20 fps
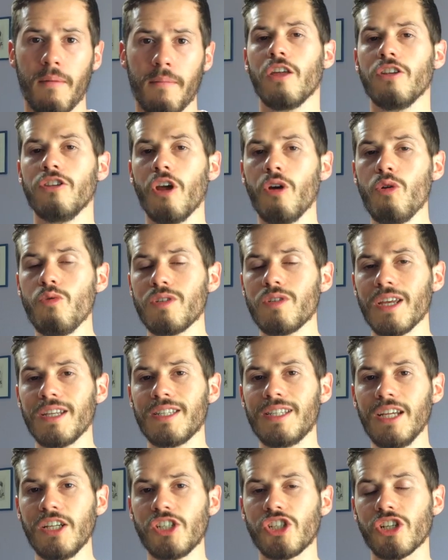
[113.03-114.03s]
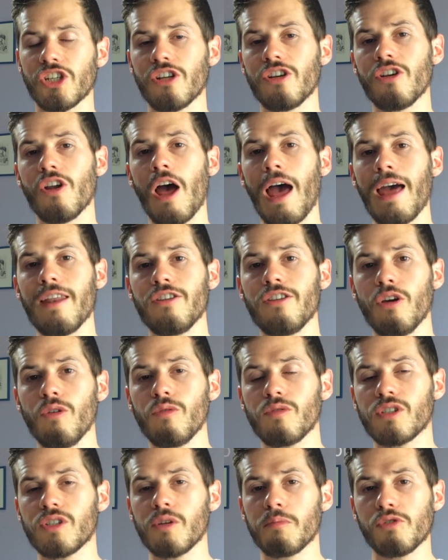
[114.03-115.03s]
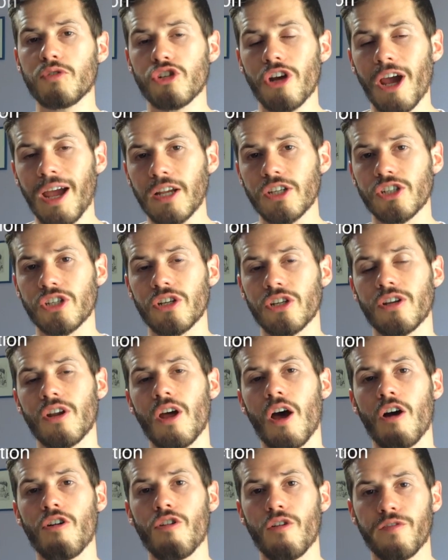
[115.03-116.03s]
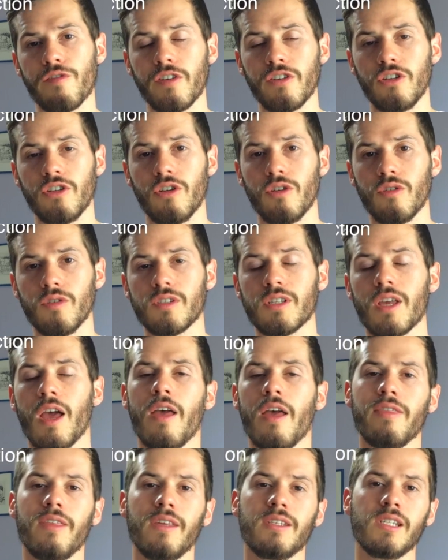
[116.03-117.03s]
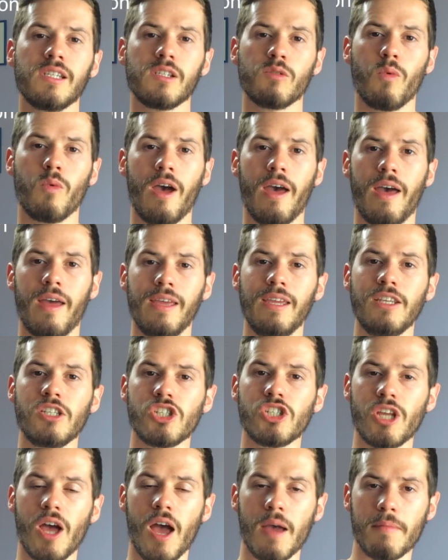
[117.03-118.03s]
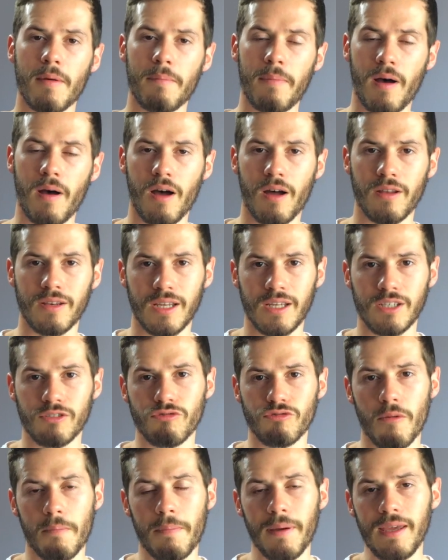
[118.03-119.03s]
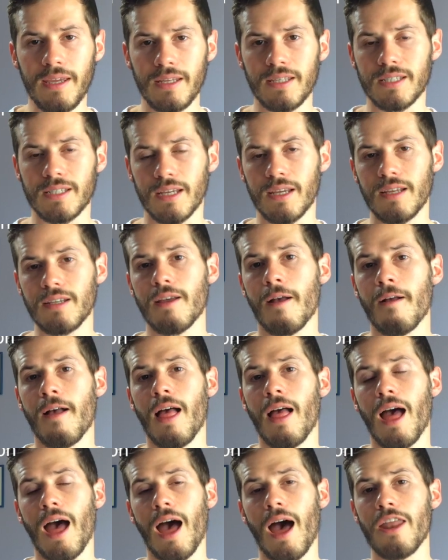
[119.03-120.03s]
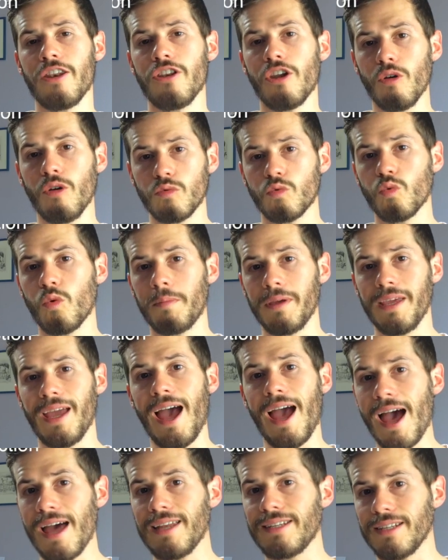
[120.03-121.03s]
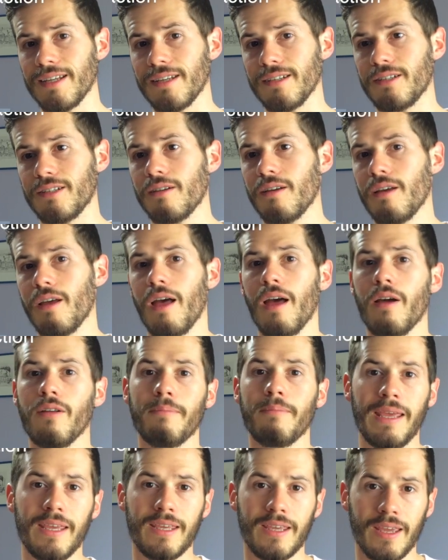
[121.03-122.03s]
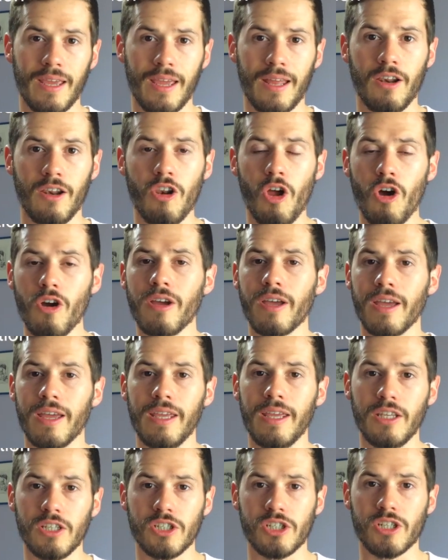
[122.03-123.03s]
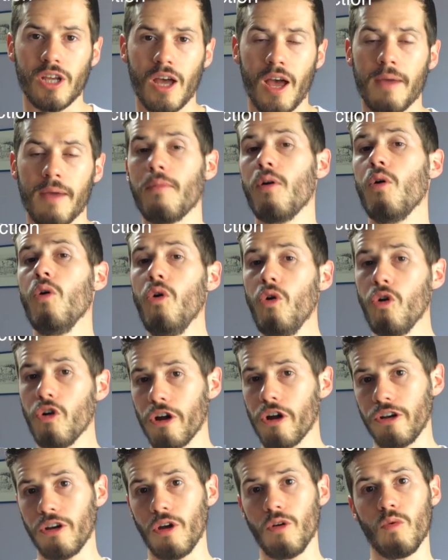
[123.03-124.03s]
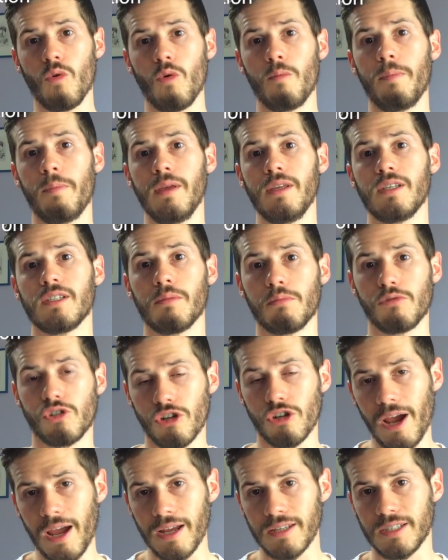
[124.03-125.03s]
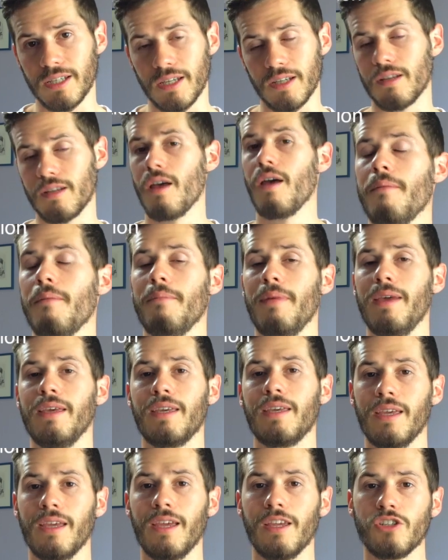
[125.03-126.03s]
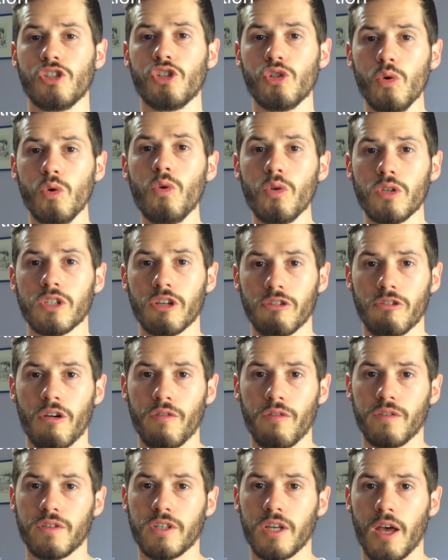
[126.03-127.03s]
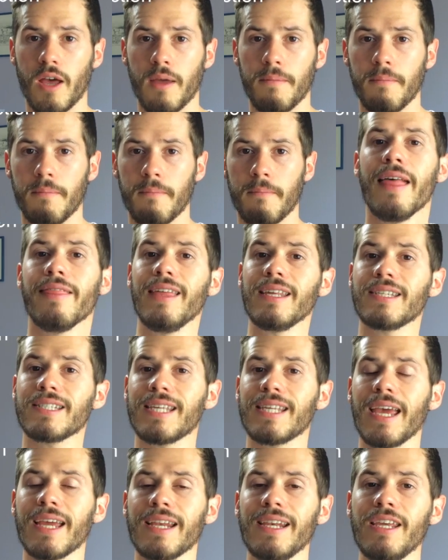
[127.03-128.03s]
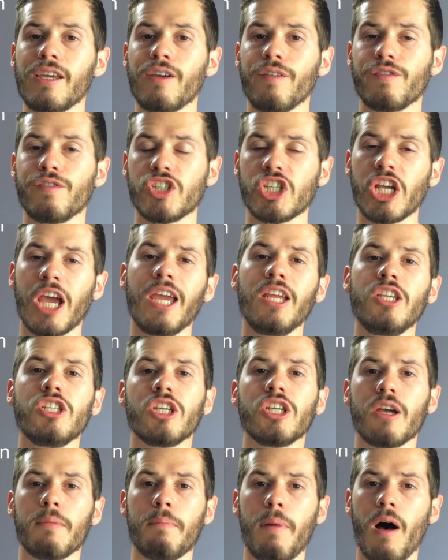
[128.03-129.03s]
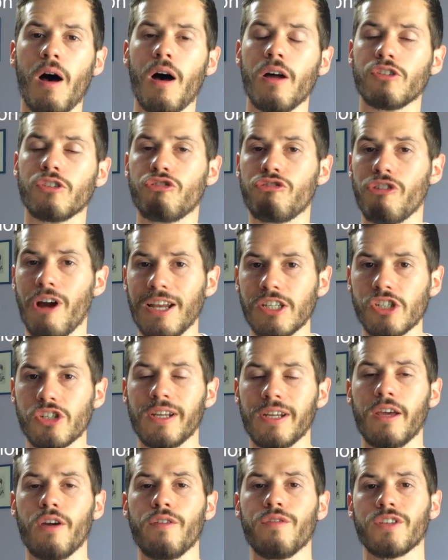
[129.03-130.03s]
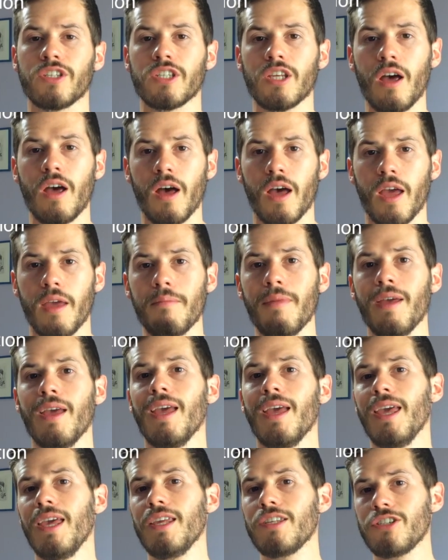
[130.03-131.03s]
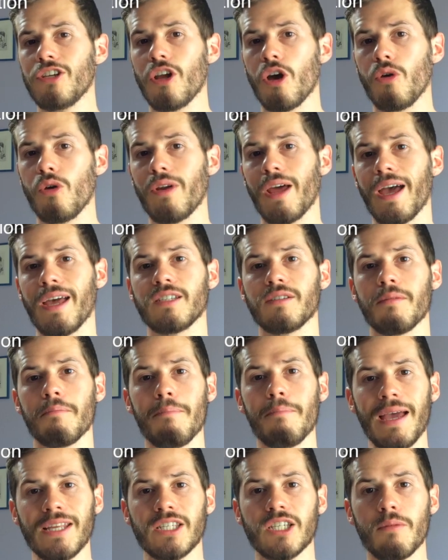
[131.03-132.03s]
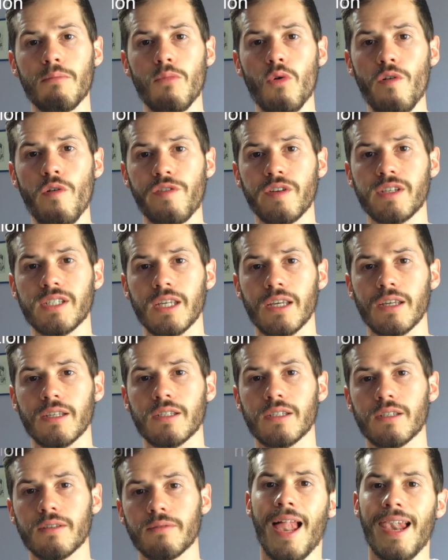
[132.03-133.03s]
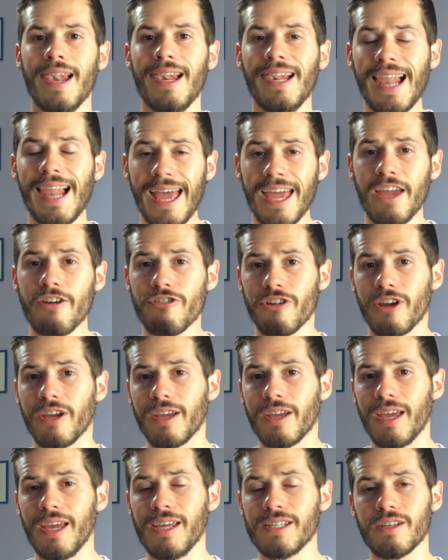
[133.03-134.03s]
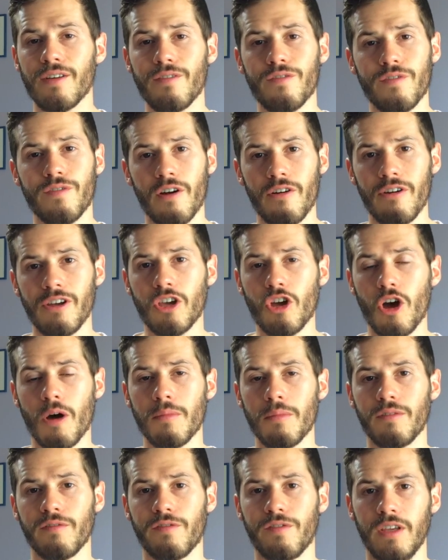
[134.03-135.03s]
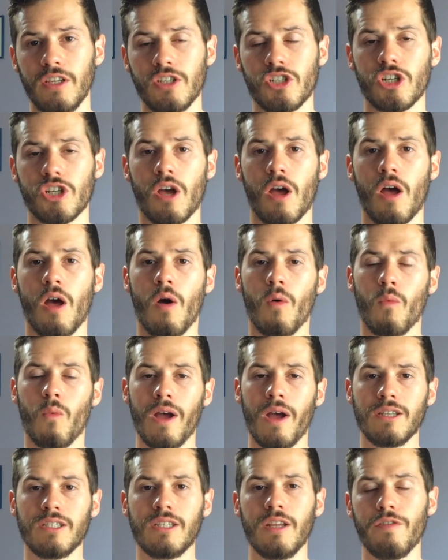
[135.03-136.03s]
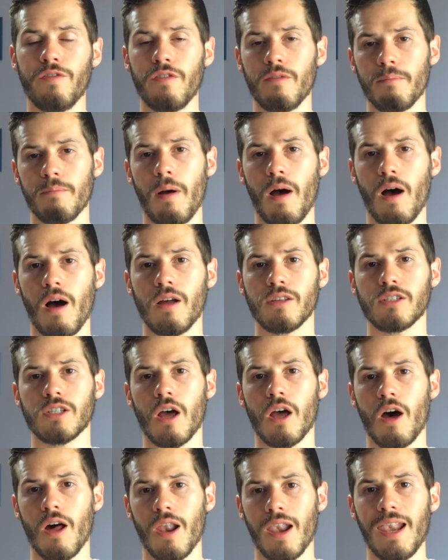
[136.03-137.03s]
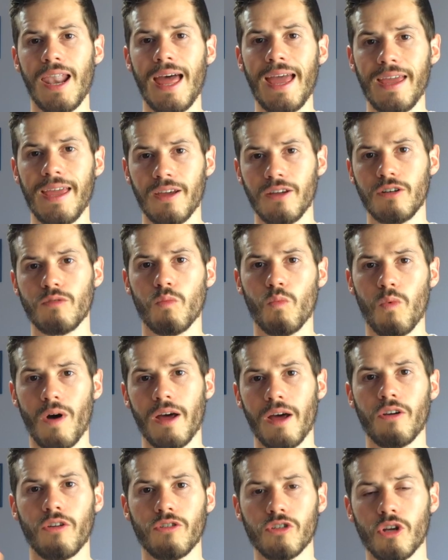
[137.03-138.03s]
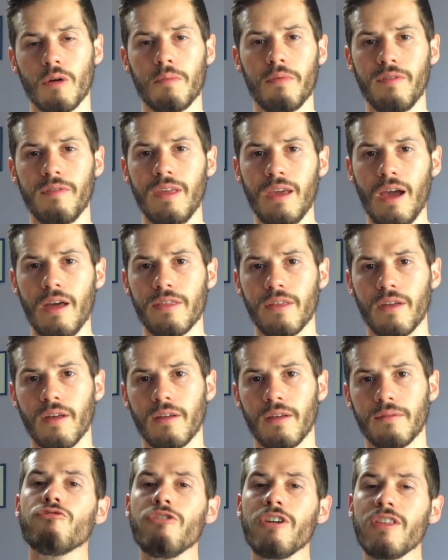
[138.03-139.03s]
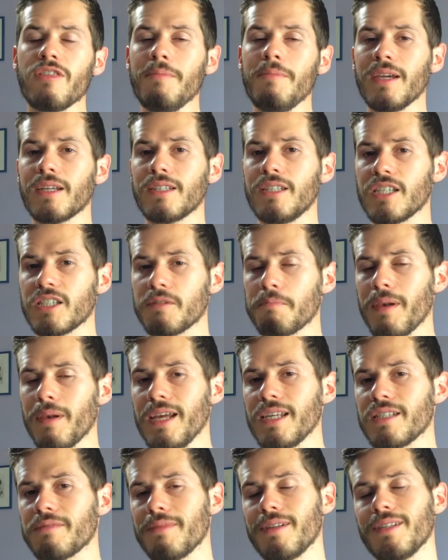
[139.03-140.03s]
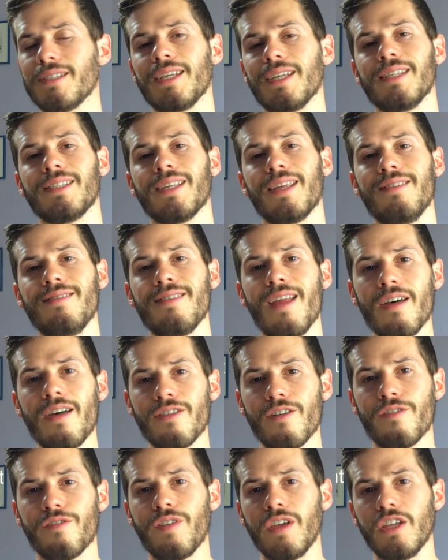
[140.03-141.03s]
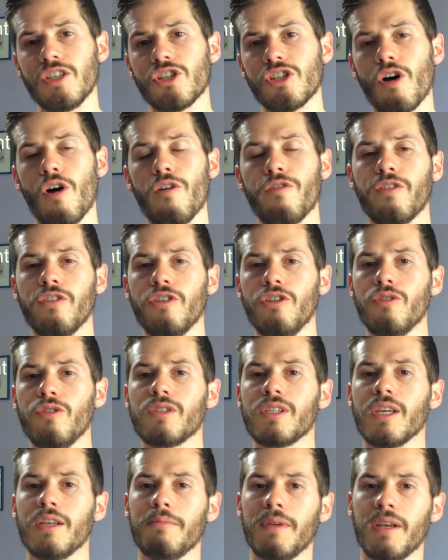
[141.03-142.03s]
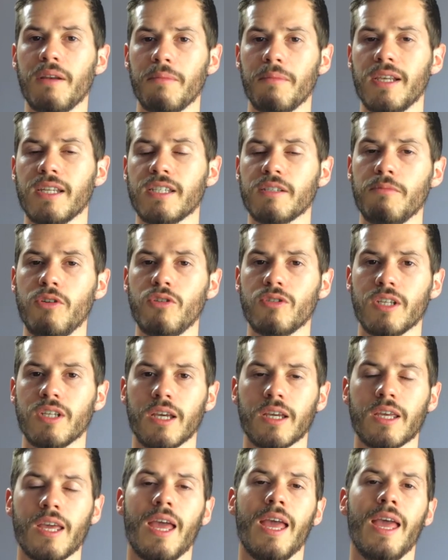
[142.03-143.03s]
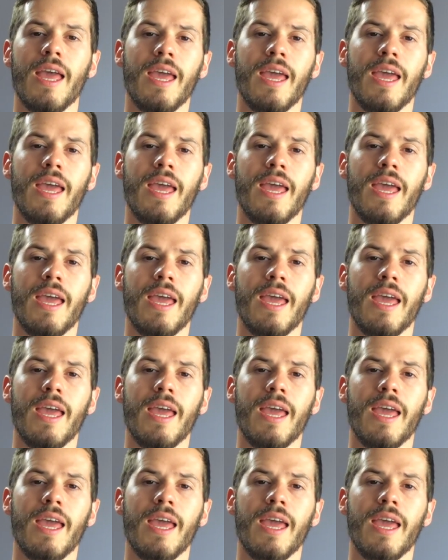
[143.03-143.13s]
Note addition and note subtraction are often used. This is where each time a part is repeated, a note will be added, making it longer each time, or a note will be subtracted, making it shorter over time. This technique of changing a part gradually over time is known as metamorphosis. Layering is a very common feature where different parts are layered one on top of the other. Rhythmic displacement is another feature often used in minimalist music.